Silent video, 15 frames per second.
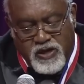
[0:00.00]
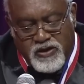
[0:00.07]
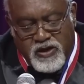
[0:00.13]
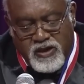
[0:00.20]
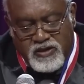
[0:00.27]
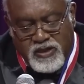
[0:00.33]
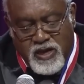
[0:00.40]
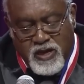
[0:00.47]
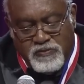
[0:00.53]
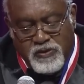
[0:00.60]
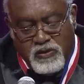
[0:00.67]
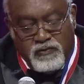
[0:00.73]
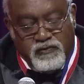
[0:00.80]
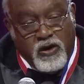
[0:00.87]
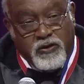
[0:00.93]
the
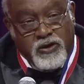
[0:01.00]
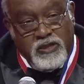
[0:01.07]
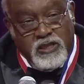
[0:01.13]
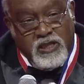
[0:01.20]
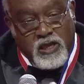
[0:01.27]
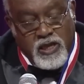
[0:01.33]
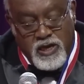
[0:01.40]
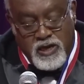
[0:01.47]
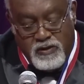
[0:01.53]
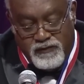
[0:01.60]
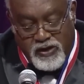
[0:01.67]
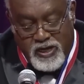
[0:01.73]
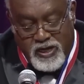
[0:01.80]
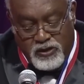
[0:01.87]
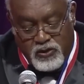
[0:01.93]
example of our
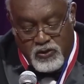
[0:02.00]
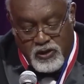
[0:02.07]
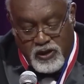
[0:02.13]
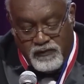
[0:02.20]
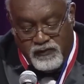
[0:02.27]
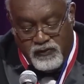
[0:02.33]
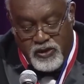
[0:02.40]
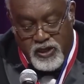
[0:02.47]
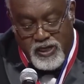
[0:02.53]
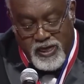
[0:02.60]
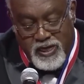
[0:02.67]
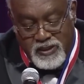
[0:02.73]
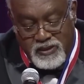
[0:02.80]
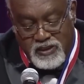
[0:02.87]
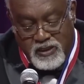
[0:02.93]
enslaved and newly freed
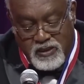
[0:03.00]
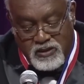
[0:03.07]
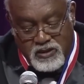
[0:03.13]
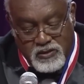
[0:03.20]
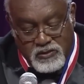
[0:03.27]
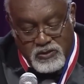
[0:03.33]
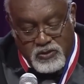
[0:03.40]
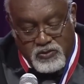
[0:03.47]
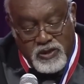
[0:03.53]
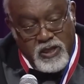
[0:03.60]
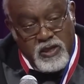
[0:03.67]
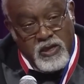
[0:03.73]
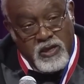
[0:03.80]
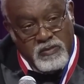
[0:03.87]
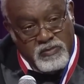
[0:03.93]
ancestors,
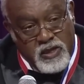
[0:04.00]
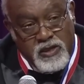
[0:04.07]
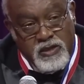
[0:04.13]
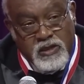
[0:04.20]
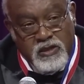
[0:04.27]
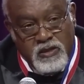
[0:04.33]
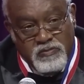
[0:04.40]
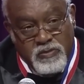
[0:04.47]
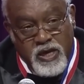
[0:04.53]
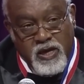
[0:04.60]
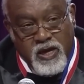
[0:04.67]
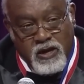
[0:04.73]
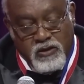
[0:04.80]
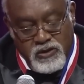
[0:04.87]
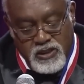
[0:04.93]
we must
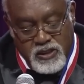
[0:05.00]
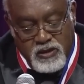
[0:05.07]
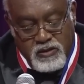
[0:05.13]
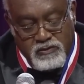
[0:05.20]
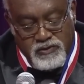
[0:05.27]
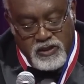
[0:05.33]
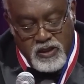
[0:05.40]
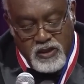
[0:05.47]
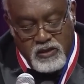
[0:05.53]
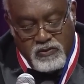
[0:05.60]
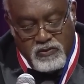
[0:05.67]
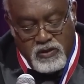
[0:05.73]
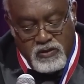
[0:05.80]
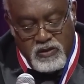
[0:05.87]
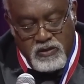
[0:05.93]
make ourselves
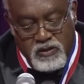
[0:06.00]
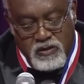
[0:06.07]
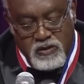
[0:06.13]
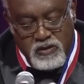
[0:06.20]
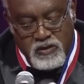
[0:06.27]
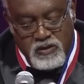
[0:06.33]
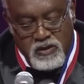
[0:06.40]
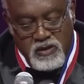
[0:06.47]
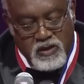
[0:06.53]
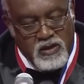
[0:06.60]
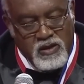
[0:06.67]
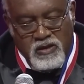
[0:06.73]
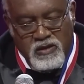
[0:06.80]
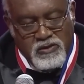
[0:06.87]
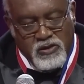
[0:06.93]
equal.
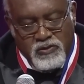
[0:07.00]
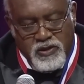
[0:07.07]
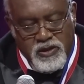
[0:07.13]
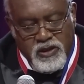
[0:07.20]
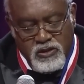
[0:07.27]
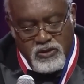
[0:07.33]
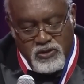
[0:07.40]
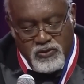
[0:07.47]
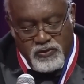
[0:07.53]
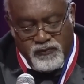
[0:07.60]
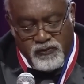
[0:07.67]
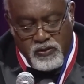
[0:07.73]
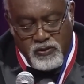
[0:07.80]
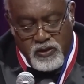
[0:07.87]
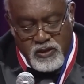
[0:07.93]
No one can do it
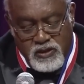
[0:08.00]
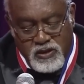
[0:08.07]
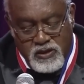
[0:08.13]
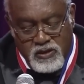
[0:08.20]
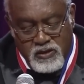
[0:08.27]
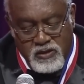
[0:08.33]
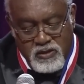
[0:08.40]
for us.